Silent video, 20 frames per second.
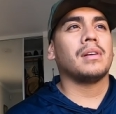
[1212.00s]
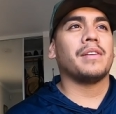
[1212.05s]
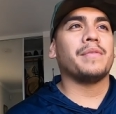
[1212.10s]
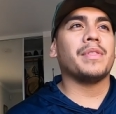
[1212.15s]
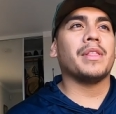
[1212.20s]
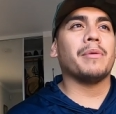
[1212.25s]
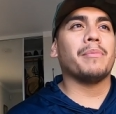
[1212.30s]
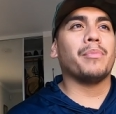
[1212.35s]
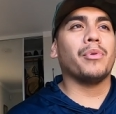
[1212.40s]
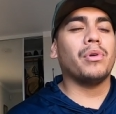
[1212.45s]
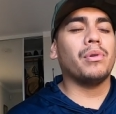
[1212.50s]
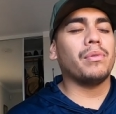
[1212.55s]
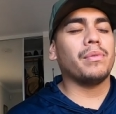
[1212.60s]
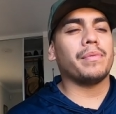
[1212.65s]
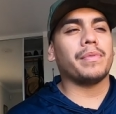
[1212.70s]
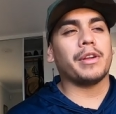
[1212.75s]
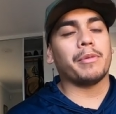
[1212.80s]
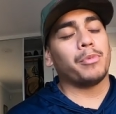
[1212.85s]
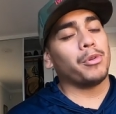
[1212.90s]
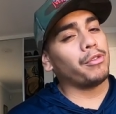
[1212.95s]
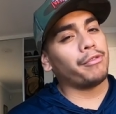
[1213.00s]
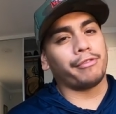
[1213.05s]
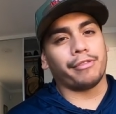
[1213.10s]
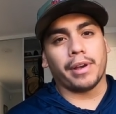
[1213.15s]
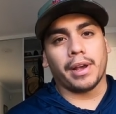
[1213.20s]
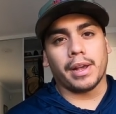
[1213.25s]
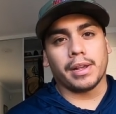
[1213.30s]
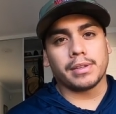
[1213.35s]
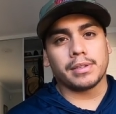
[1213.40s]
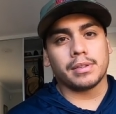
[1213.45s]
I mean, they're both they're both
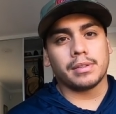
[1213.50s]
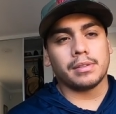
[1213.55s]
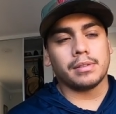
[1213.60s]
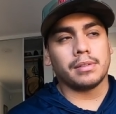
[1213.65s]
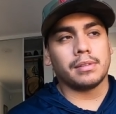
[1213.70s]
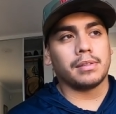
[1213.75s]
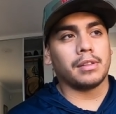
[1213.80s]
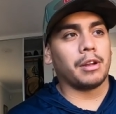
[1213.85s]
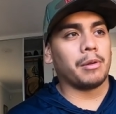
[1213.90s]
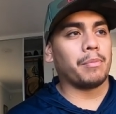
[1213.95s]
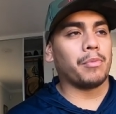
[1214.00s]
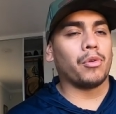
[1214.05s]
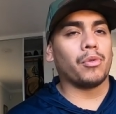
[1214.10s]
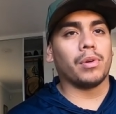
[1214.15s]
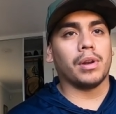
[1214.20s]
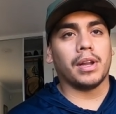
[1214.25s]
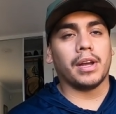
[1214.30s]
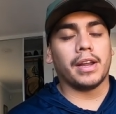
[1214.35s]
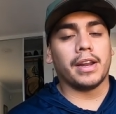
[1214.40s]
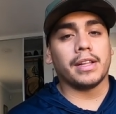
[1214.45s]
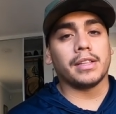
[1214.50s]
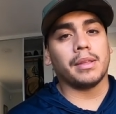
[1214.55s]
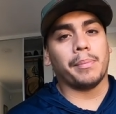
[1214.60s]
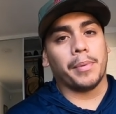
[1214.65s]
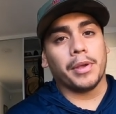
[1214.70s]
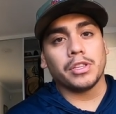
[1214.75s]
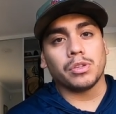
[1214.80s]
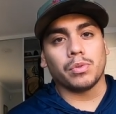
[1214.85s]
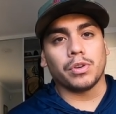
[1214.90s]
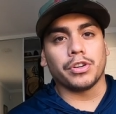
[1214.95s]
fast, they're both light. It
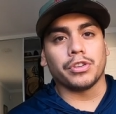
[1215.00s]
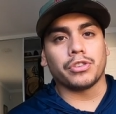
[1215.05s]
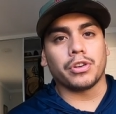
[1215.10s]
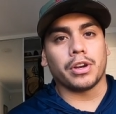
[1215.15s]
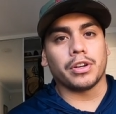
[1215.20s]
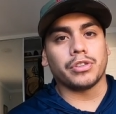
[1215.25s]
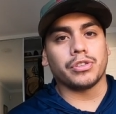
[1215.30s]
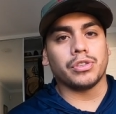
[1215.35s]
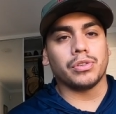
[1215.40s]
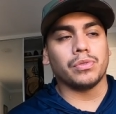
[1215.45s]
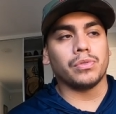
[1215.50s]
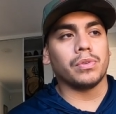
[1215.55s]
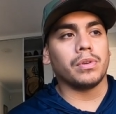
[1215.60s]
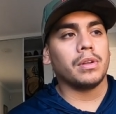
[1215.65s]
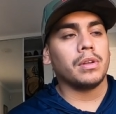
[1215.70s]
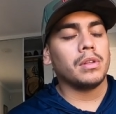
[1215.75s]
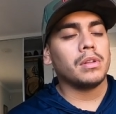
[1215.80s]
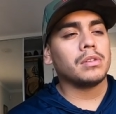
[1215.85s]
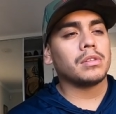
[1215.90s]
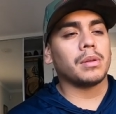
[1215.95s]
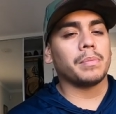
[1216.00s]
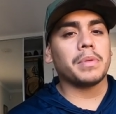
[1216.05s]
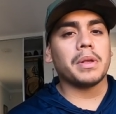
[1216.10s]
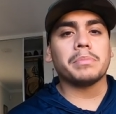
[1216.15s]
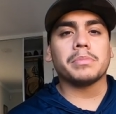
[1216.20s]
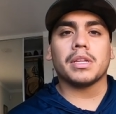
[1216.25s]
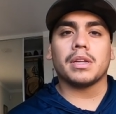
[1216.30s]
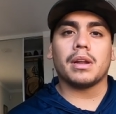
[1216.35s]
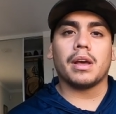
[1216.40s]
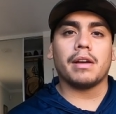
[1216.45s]
depends what you're trying to shoot.
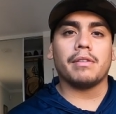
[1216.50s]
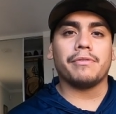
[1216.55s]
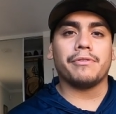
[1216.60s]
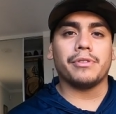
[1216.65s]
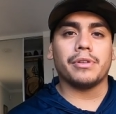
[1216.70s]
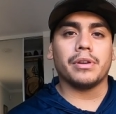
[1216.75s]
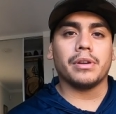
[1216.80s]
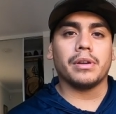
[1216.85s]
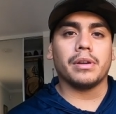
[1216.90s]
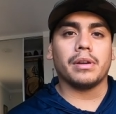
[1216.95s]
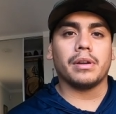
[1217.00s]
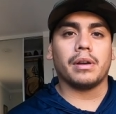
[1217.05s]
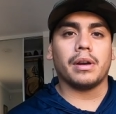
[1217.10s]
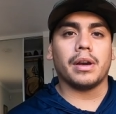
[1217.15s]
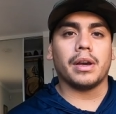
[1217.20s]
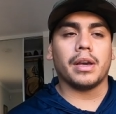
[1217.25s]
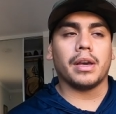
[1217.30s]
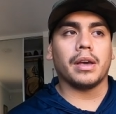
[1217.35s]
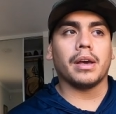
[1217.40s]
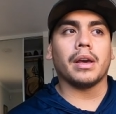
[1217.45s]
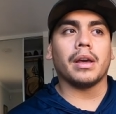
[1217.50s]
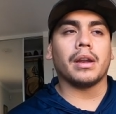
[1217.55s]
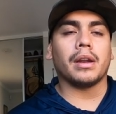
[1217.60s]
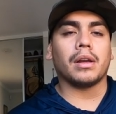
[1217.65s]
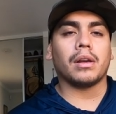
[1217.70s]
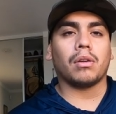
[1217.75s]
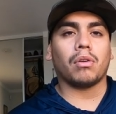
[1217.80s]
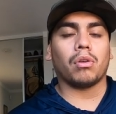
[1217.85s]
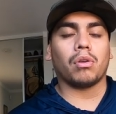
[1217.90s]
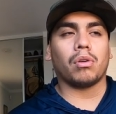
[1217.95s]
Sometimes the nine footer
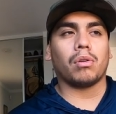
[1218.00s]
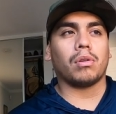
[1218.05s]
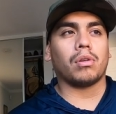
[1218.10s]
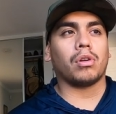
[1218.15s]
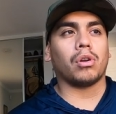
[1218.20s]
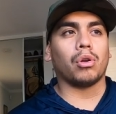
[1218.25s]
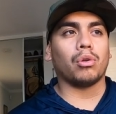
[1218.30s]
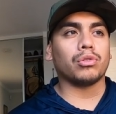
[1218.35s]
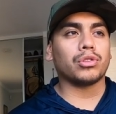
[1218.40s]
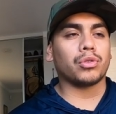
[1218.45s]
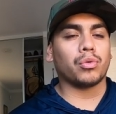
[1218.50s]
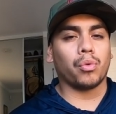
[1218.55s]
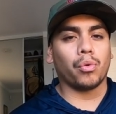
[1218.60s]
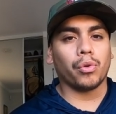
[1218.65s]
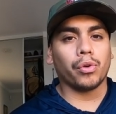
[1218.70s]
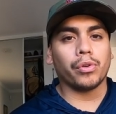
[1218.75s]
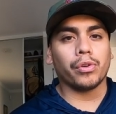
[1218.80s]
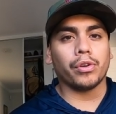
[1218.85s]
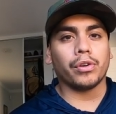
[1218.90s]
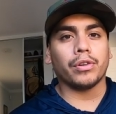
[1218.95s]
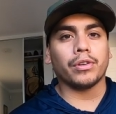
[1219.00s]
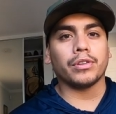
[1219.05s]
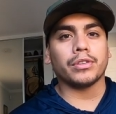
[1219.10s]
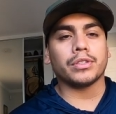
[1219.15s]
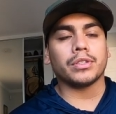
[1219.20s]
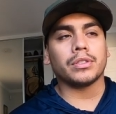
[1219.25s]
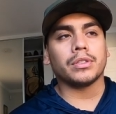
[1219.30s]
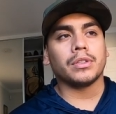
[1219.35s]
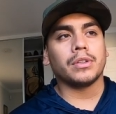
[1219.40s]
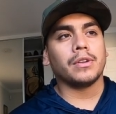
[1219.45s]
in close
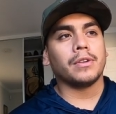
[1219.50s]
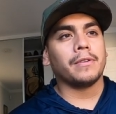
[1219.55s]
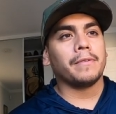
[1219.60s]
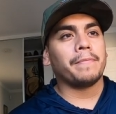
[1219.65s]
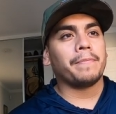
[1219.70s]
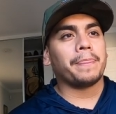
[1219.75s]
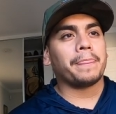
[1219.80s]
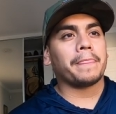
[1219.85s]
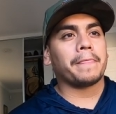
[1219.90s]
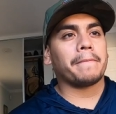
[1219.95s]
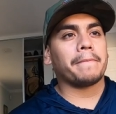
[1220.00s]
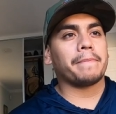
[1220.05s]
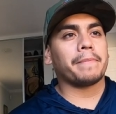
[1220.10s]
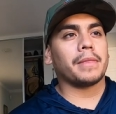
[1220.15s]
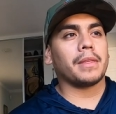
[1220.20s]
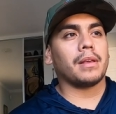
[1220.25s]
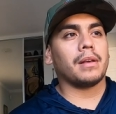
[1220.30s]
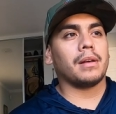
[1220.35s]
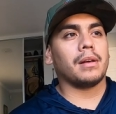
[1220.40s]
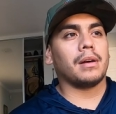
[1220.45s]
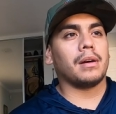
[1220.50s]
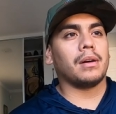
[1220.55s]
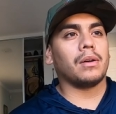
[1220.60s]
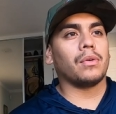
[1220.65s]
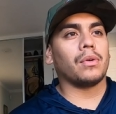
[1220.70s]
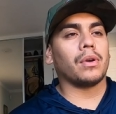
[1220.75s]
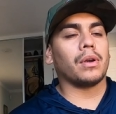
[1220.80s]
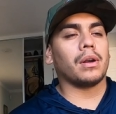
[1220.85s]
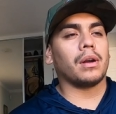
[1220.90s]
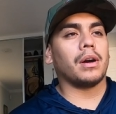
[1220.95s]
quarters
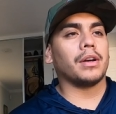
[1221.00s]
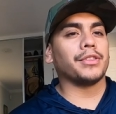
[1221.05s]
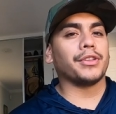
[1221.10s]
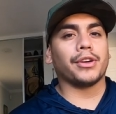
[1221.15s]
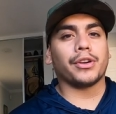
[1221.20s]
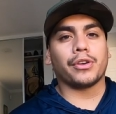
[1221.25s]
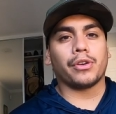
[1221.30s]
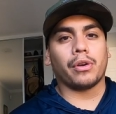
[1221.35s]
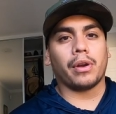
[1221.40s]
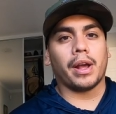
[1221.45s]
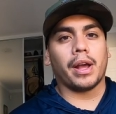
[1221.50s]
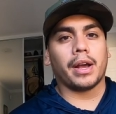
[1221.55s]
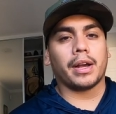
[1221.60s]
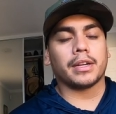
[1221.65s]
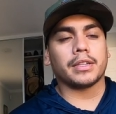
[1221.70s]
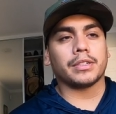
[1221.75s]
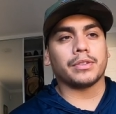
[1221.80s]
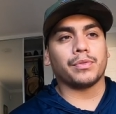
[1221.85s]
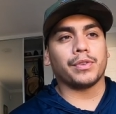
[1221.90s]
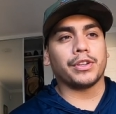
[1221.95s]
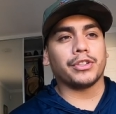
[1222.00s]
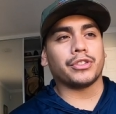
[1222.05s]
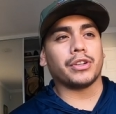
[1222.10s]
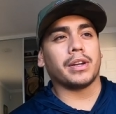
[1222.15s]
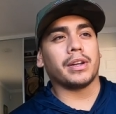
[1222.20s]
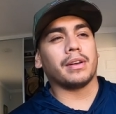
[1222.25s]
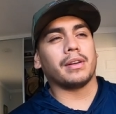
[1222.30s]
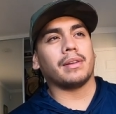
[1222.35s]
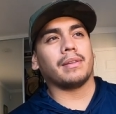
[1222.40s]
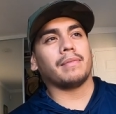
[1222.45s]
or under cracks when you're
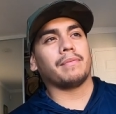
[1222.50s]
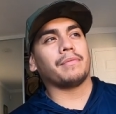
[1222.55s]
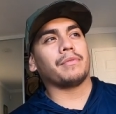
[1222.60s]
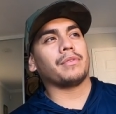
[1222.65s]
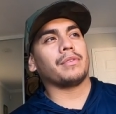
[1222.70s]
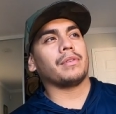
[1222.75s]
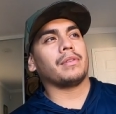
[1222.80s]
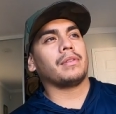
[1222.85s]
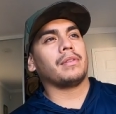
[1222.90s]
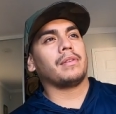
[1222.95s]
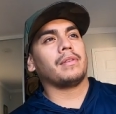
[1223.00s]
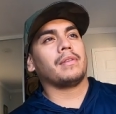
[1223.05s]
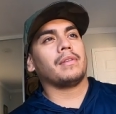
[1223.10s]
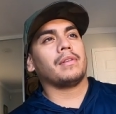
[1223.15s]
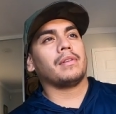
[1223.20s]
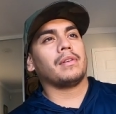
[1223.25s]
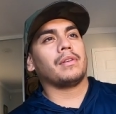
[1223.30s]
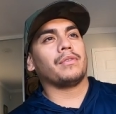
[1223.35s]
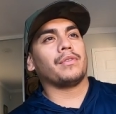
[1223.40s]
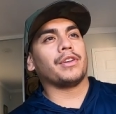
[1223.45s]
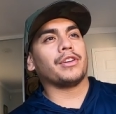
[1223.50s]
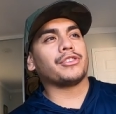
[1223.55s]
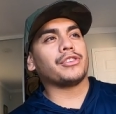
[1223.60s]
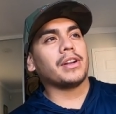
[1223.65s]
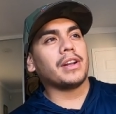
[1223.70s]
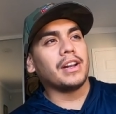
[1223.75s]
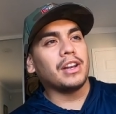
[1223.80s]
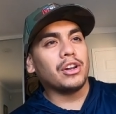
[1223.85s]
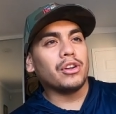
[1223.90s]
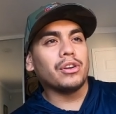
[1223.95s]
trying to you're
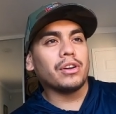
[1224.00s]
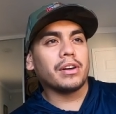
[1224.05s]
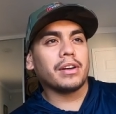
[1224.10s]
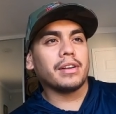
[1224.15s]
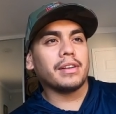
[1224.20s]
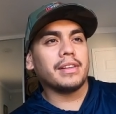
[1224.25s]
trying to look